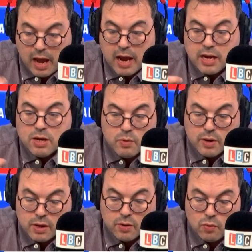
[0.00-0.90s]
a
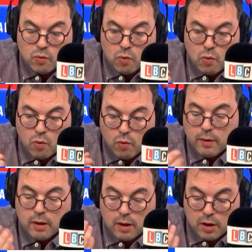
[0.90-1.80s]
union or
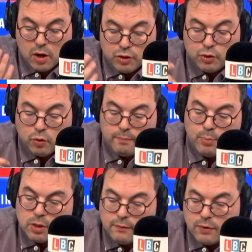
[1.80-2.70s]
a joint
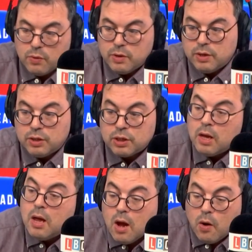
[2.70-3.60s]
body of unions,
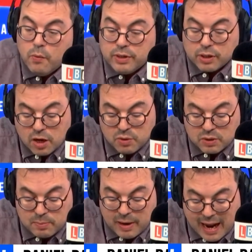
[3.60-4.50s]
which is going to
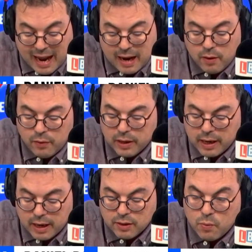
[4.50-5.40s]
explain how the
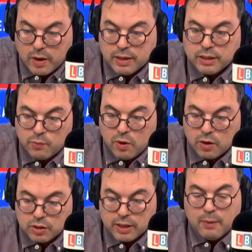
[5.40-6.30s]
London waiting
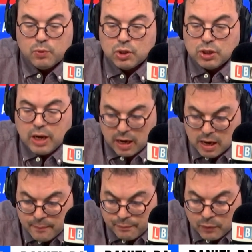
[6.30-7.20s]
works. And that will
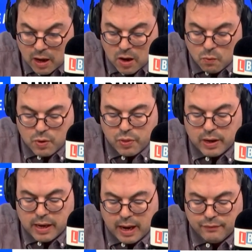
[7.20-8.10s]
say whether the
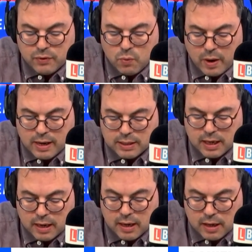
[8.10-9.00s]
London
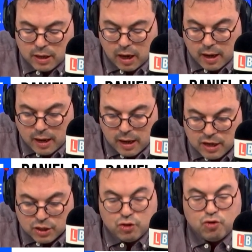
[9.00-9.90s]
waiting
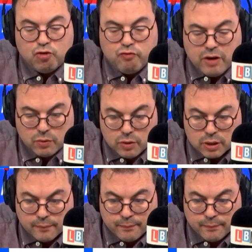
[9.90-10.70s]
is triggered